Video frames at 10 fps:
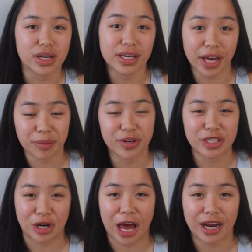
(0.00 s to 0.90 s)
again
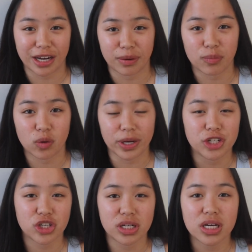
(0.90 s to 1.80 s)
placed on academic
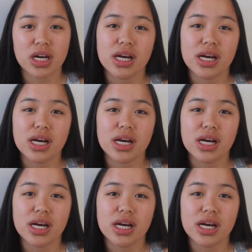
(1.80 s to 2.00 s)
probation,